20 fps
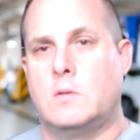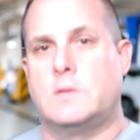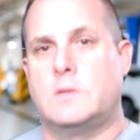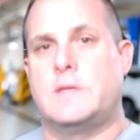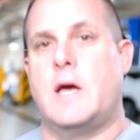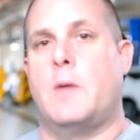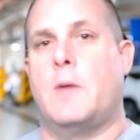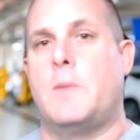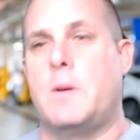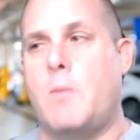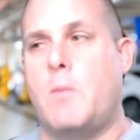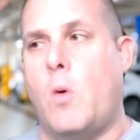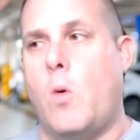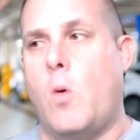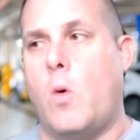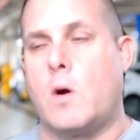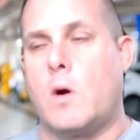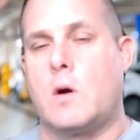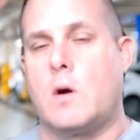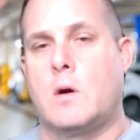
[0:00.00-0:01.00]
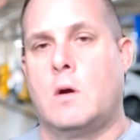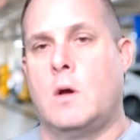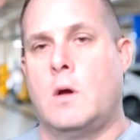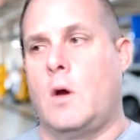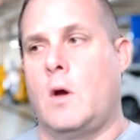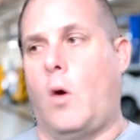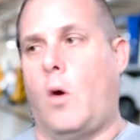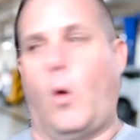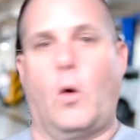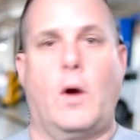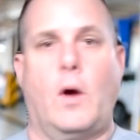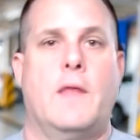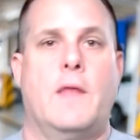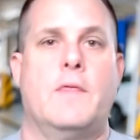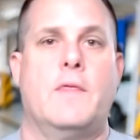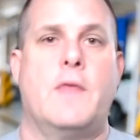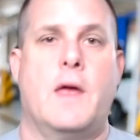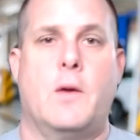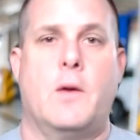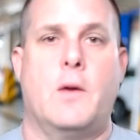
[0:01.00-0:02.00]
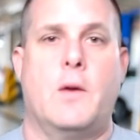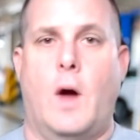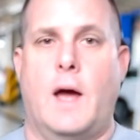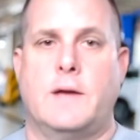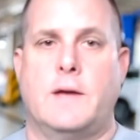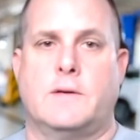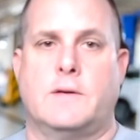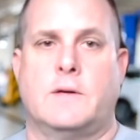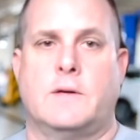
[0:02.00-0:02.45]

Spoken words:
Tell me more. Or and then what?